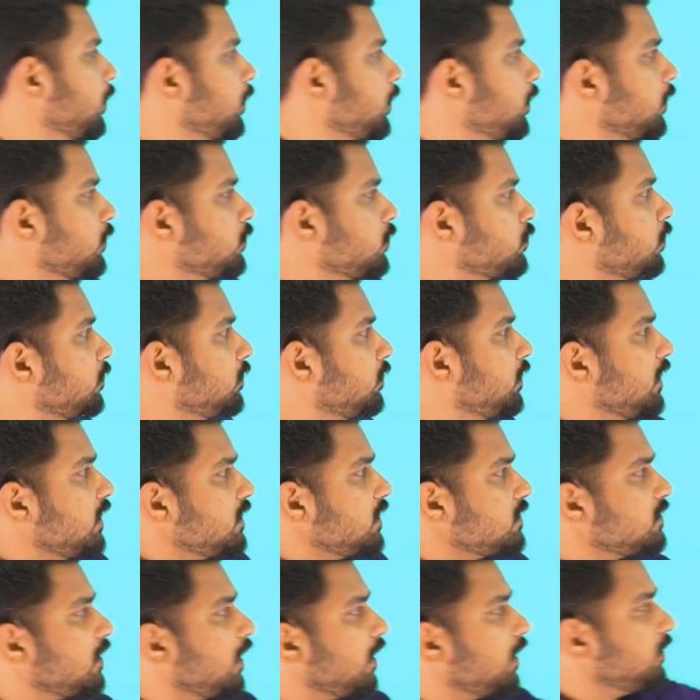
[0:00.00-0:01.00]
So
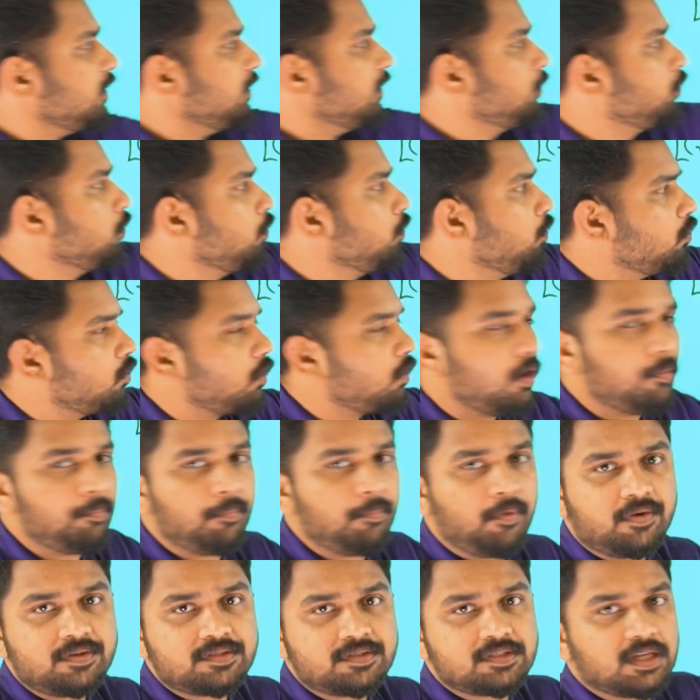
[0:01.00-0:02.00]
these are the two
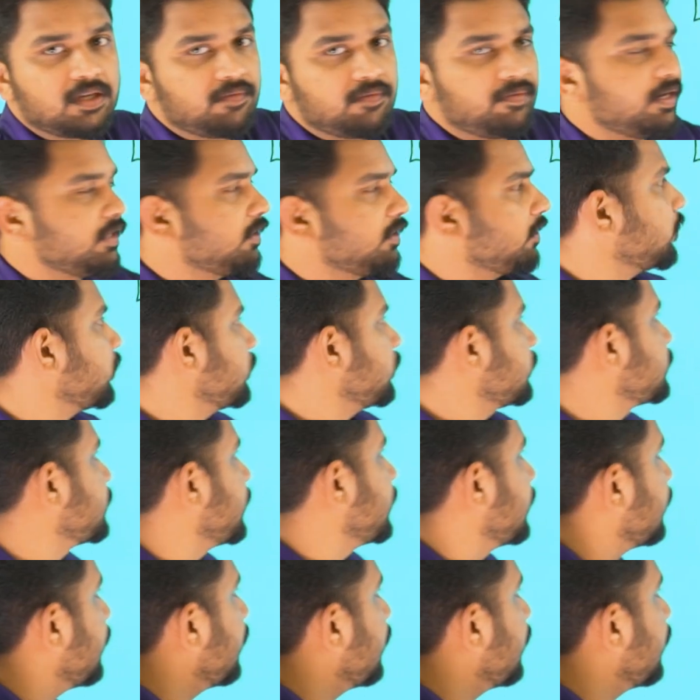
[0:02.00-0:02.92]
compounds given in the question.